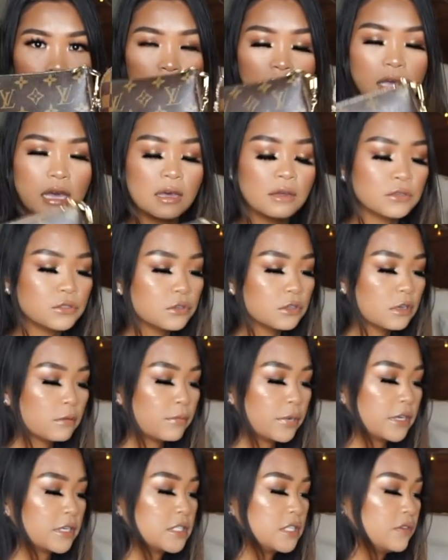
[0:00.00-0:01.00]
yeah, I'll do a
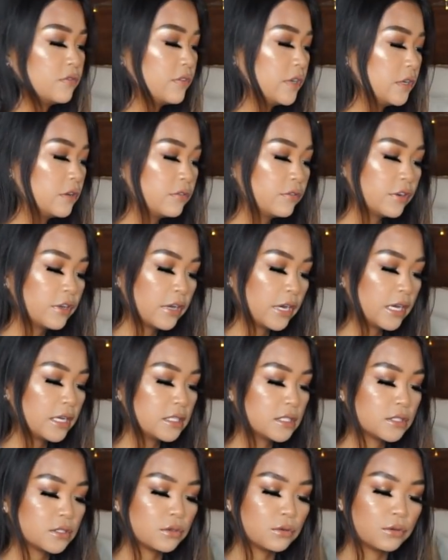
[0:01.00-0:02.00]
comparison video for you
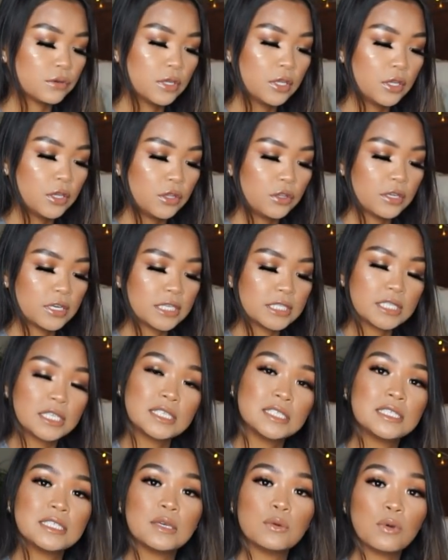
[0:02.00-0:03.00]
guys so you guys
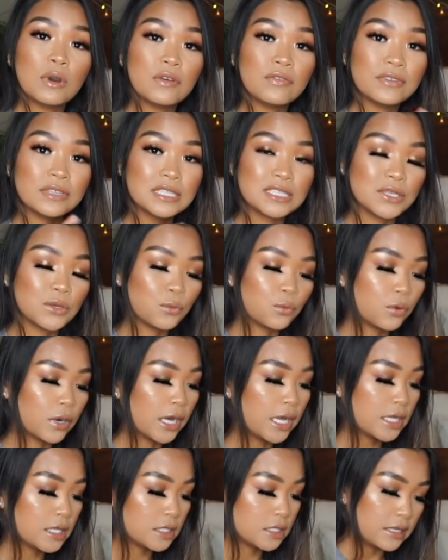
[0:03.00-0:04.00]
can see what fits in
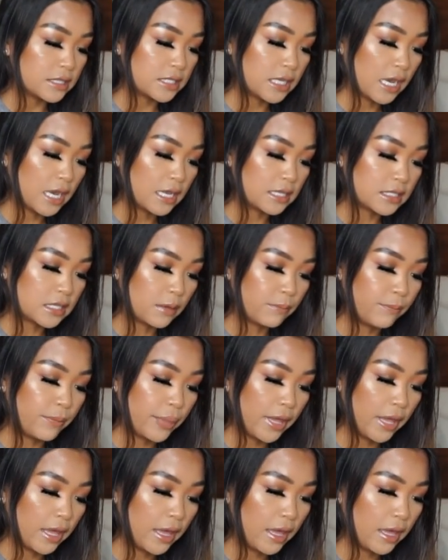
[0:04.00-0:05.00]
what. This has a
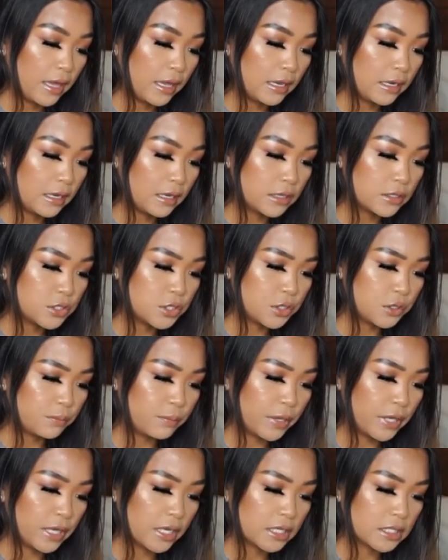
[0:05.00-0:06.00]
pen,
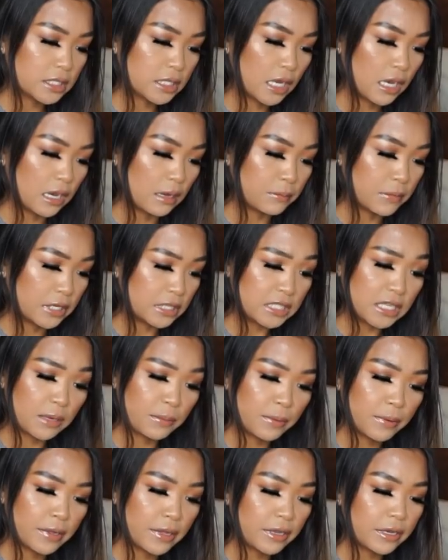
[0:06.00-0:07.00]
toothpicks, a
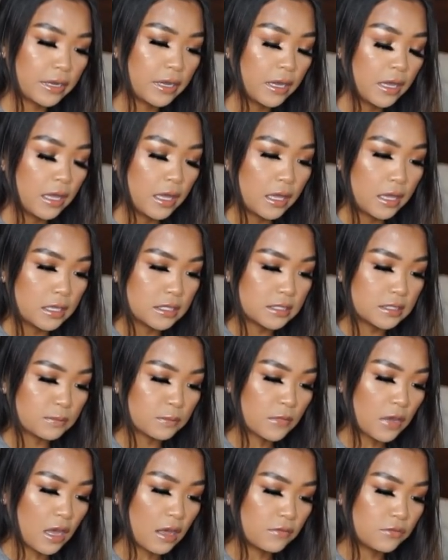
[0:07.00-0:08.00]
tampon,
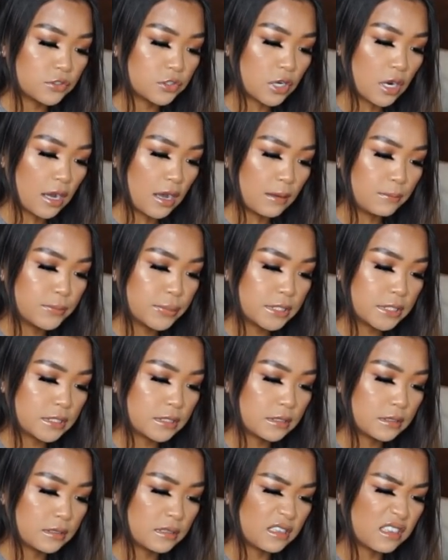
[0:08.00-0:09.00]
some cough
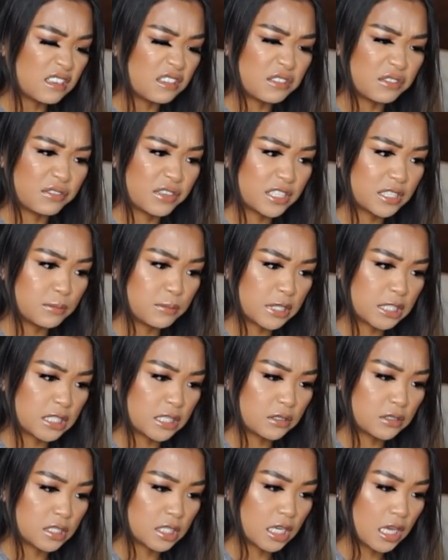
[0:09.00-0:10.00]
drops. I don't know if I should mix
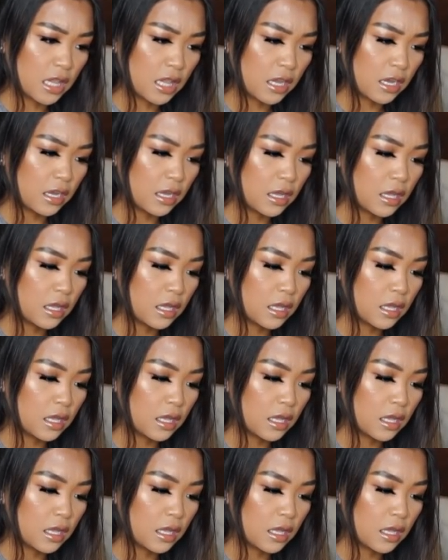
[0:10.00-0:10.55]
those together.